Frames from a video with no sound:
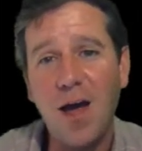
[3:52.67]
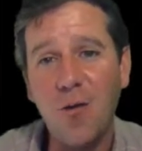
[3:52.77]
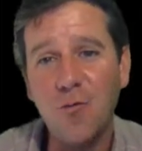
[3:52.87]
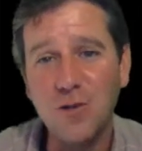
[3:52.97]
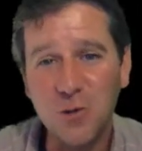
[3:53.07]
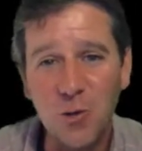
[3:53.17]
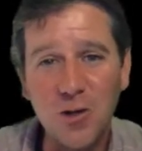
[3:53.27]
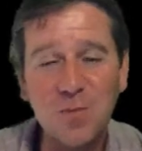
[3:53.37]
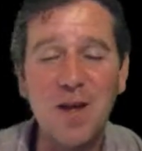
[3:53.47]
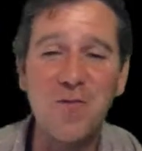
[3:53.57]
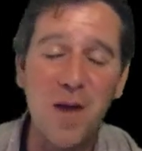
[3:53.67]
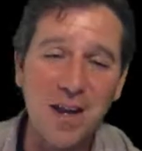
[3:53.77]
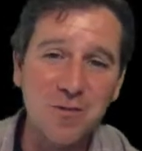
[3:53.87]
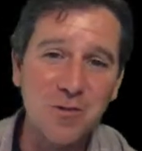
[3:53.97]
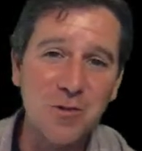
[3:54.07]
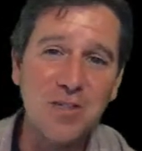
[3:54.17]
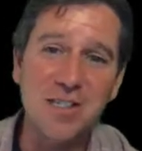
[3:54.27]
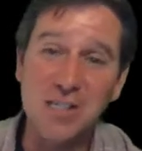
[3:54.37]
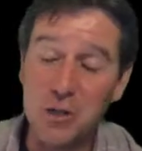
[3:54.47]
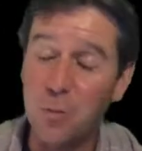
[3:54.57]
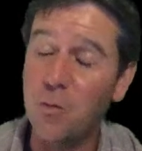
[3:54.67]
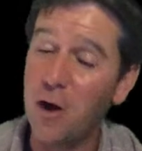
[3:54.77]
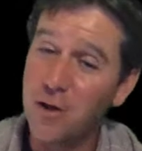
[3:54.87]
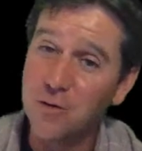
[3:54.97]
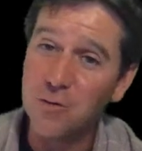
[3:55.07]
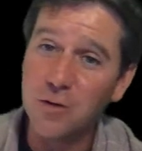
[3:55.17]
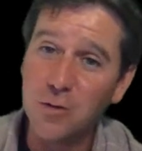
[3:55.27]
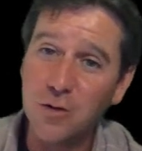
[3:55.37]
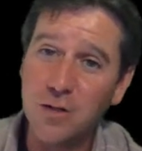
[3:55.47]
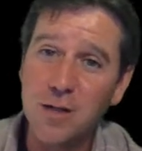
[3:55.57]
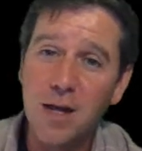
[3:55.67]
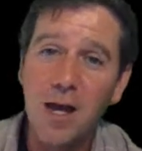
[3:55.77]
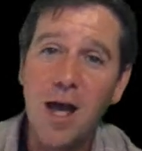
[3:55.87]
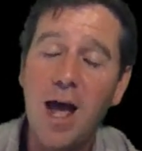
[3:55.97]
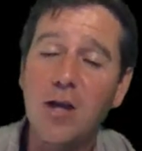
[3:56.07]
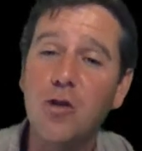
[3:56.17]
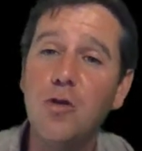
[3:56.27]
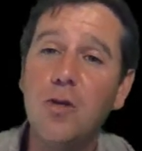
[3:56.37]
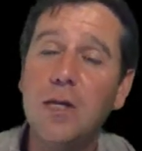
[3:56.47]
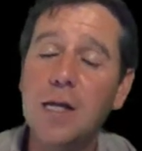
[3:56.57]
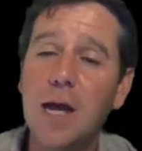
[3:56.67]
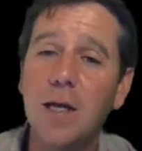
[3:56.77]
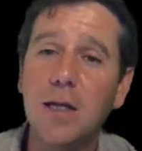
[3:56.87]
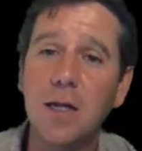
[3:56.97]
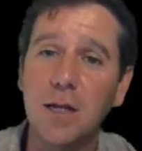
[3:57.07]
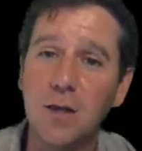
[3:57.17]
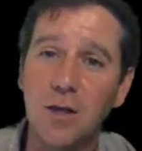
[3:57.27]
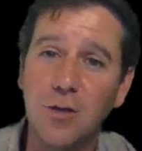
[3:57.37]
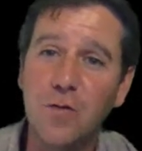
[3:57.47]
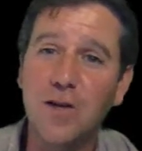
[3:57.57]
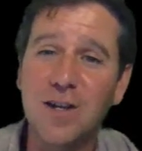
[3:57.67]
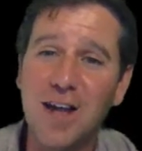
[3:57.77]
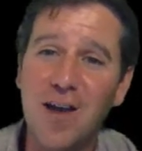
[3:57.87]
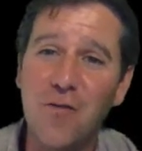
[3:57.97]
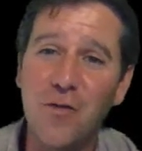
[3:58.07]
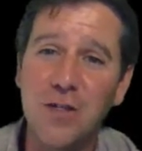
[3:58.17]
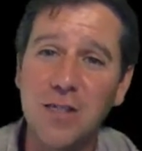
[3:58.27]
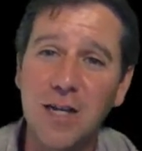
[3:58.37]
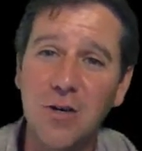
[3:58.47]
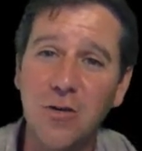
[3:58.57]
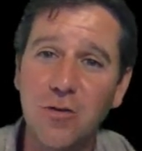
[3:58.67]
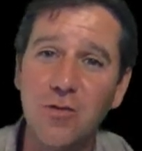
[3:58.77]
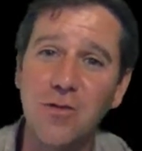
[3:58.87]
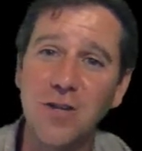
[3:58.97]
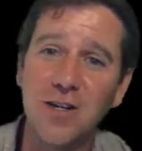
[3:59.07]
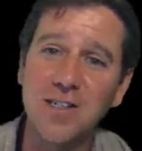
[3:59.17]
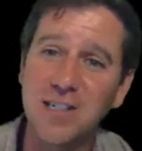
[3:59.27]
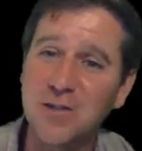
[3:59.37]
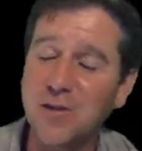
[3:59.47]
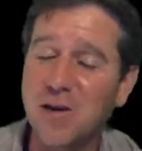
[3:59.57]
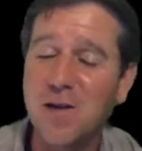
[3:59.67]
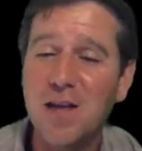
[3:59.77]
resource, bioinformatics resource and genome browser resource at UCSC, the University of California, Santa Cruz, our sister